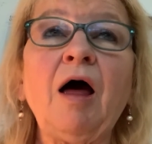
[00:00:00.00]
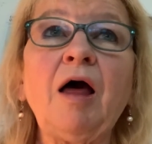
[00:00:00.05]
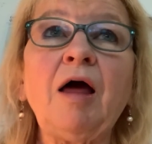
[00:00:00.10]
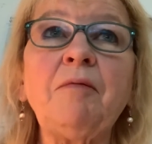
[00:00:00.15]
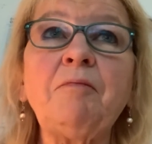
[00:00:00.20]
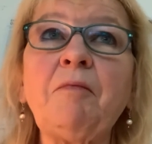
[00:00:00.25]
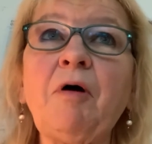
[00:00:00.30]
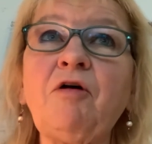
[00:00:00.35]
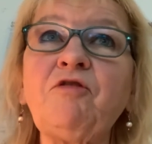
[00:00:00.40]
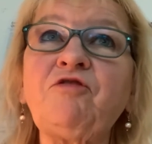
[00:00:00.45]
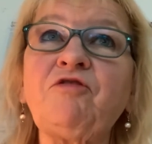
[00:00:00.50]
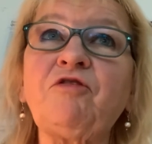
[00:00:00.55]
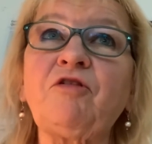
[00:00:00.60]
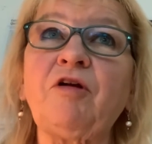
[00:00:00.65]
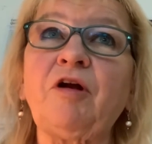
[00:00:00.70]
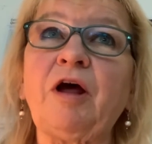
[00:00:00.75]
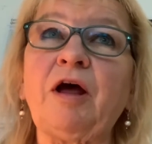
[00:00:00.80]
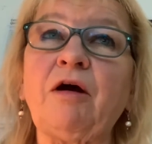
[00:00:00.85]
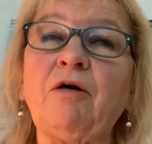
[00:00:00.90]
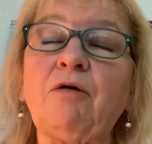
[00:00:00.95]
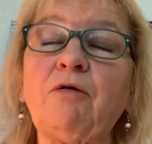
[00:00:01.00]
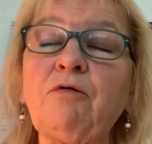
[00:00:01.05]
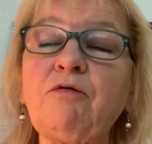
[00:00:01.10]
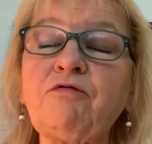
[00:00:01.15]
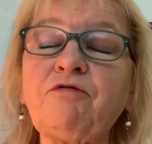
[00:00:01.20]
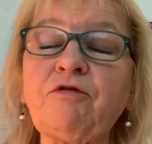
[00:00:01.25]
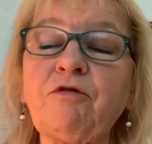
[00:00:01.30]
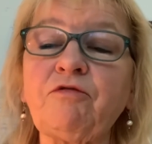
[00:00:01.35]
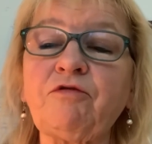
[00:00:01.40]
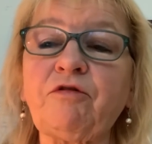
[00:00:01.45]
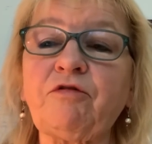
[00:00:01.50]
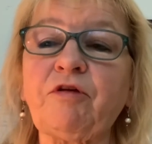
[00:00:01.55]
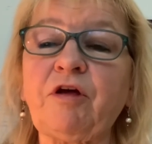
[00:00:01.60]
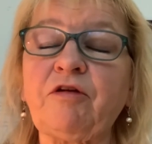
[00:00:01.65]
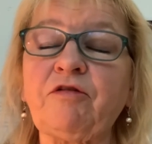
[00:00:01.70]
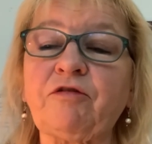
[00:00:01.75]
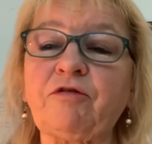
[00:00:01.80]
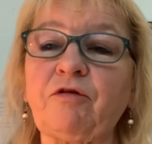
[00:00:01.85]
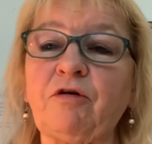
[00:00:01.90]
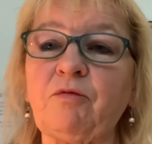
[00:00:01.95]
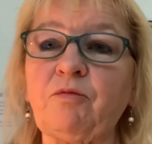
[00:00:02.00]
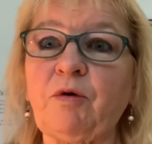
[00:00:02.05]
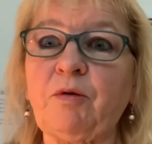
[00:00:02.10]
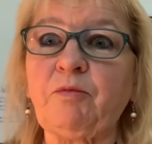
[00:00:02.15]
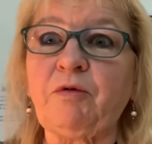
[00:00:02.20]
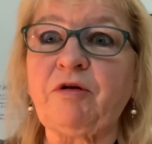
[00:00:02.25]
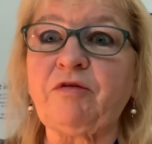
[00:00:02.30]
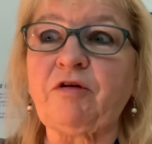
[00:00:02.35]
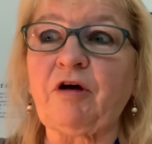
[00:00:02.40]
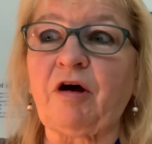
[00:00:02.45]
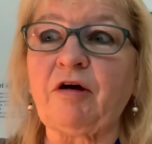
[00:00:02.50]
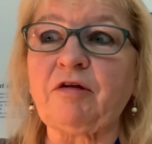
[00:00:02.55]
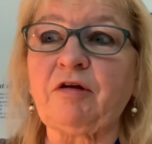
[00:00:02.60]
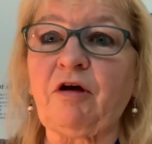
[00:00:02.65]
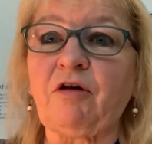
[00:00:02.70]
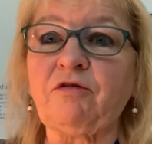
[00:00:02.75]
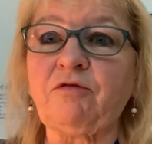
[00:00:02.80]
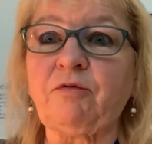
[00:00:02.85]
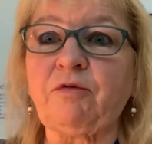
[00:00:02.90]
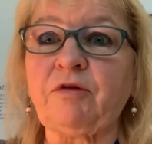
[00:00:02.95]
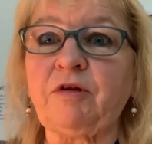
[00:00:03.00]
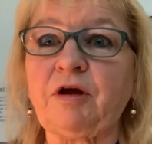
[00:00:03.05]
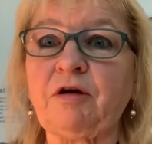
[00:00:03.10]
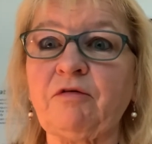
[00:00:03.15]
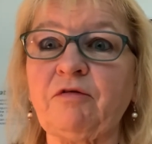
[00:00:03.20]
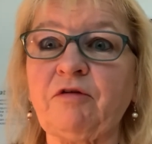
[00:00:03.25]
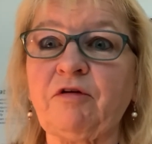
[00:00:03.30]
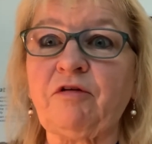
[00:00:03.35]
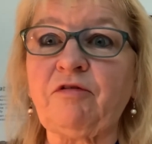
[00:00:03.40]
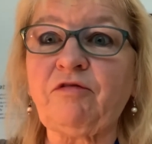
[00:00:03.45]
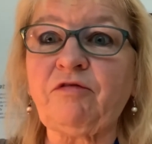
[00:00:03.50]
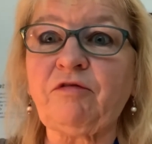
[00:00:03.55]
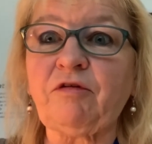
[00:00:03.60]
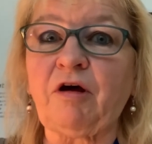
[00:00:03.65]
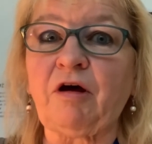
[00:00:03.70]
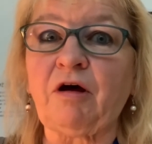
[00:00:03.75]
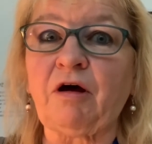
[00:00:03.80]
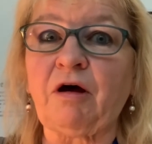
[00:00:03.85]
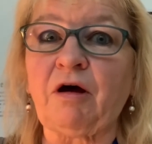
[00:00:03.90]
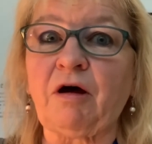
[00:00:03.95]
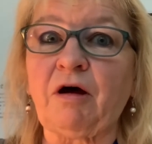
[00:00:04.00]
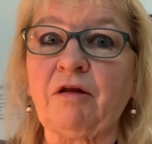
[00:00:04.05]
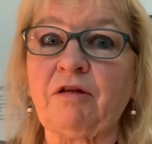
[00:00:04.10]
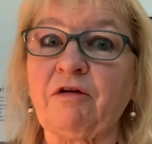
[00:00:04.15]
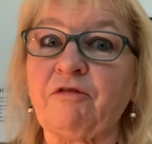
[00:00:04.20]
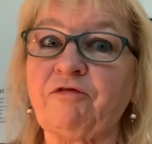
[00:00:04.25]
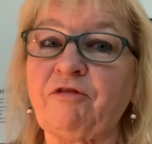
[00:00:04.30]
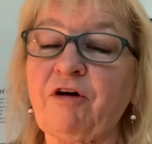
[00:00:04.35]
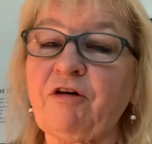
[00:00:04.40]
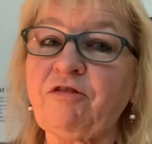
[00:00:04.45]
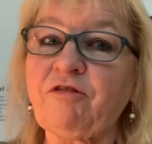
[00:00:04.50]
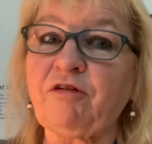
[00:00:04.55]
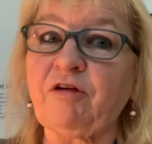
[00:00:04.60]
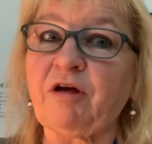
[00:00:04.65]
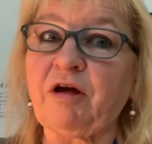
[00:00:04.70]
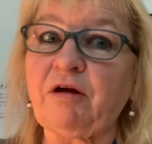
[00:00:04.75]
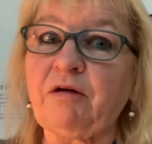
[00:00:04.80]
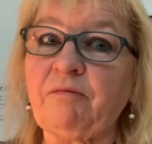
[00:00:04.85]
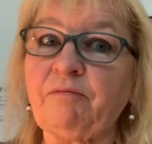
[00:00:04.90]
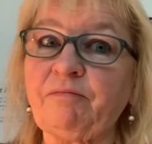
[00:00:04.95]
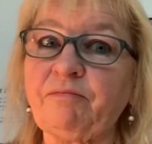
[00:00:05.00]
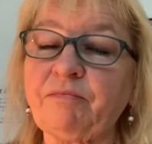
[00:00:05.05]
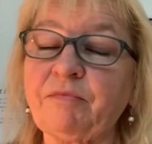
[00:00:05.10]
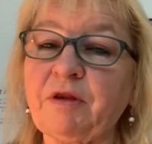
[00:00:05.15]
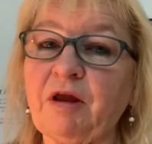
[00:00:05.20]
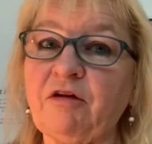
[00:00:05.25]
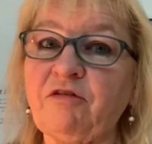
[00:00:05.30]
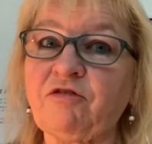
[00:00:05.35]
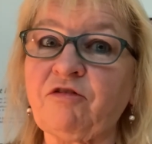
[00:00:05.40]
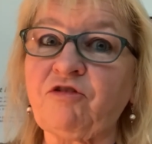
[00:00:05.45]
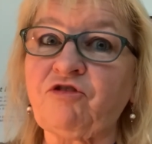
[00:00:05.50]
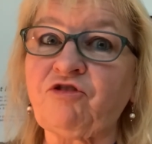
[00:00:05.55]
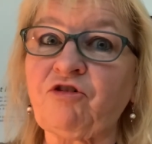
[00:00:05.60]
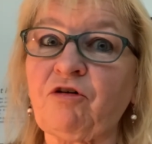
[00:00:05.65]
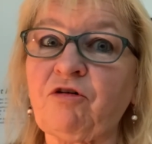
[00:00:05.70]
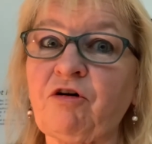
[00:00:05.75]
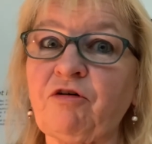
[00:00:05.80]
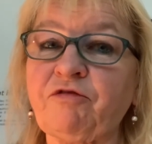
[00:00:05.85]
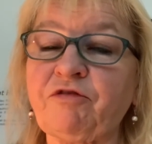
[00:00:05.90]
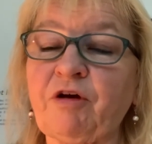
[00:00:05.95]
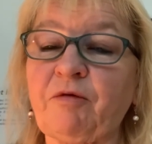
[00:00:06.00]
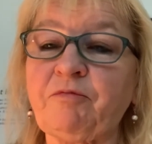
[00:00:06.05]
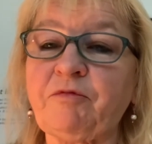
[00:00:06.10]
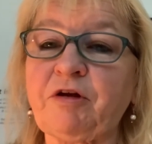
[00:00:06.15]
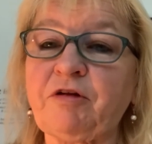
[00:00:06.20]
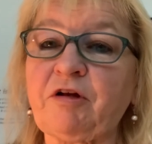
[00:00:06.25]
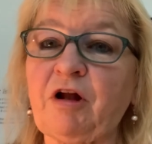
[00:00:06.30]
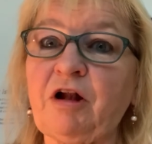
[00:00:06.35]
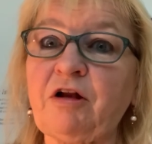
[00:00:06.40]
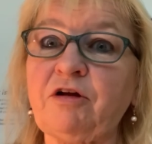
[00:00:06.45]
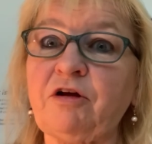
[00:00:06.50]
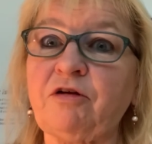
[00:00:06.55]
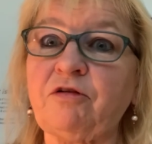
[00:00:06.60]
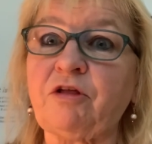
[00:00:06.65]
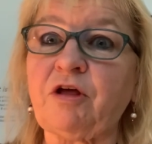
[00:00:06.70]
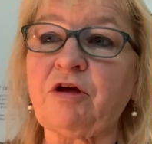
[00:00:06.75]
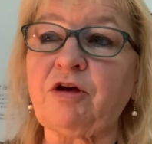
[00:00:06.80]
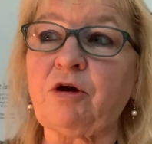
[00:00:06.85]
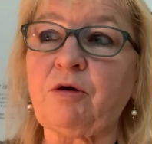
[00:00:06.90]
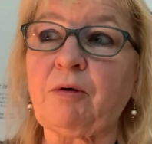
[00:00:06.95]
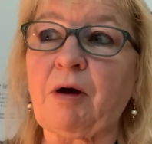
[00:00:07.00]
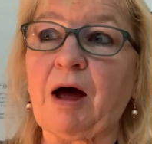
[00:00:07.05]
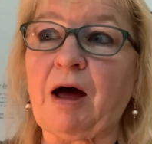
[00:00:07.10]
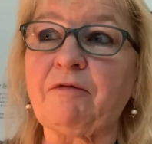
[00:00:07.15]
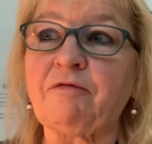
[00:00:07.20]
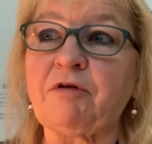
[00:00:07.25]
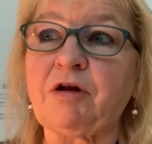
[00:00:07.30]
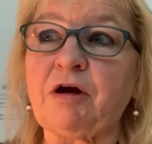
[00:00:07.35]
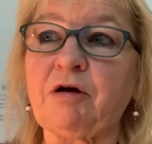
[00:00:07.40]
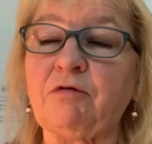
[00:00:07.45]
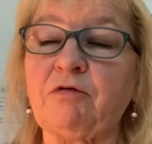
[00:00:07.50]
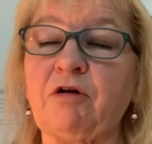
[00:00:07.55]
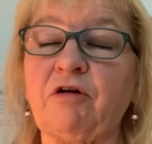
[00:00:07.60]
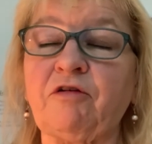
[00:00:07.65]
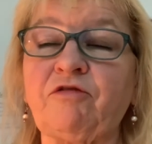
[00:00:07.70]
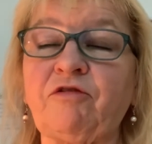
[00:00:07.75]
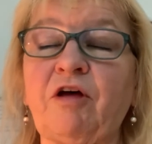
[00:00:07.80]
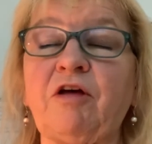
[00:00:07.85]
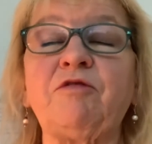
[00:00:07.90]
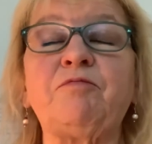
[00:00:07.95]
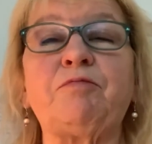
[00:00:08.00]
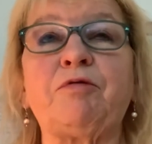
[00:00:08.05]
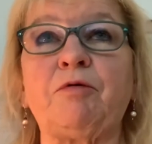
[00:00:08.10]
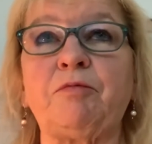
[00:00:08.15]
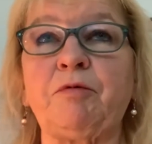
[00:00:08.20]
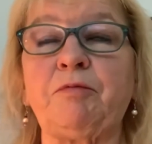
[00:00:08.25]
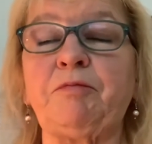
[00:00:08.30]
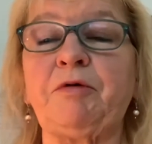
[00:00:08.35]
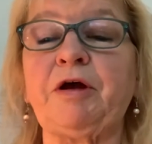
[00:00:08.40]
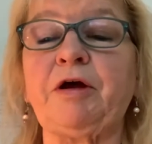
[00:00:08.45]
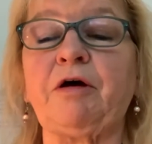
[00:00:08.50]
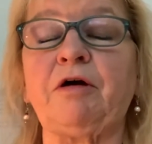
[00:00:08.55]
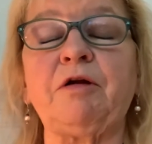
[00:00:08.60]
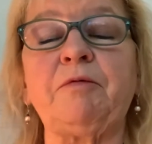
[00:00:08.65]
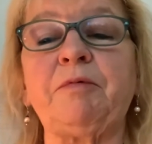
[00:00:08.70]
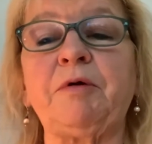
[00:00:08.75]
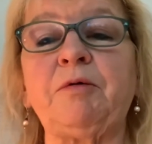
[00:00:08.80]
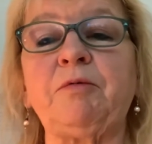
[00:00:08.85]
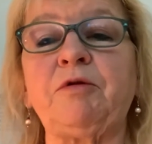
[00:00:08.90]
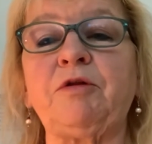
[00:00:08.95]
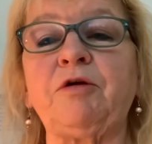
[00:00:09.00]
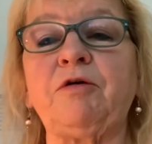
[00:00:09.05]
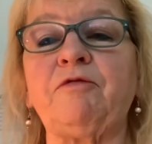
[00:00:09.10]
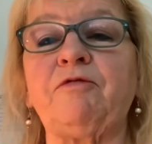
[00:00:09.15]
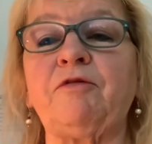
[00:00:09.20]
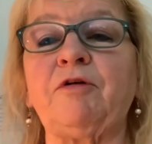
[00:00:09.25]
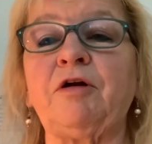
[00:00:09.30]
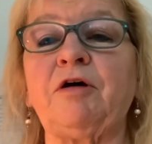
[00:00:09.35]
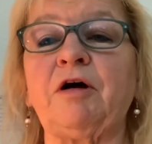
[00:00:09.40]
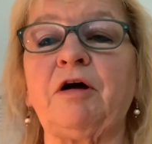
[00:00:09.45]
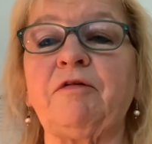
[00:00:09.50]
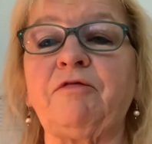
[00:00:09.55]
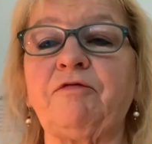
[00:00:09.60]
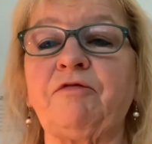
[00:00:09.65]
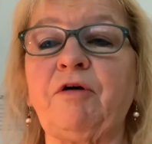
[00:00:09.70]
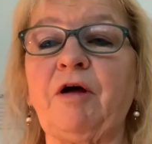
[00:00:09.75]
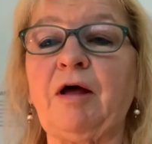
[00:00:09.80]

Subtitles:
Emotionally, all sorts of things go on when we're diagnosed with an illness. The first thing is the shock of somebody telling you that you have an illness that is probably going to be with you for life.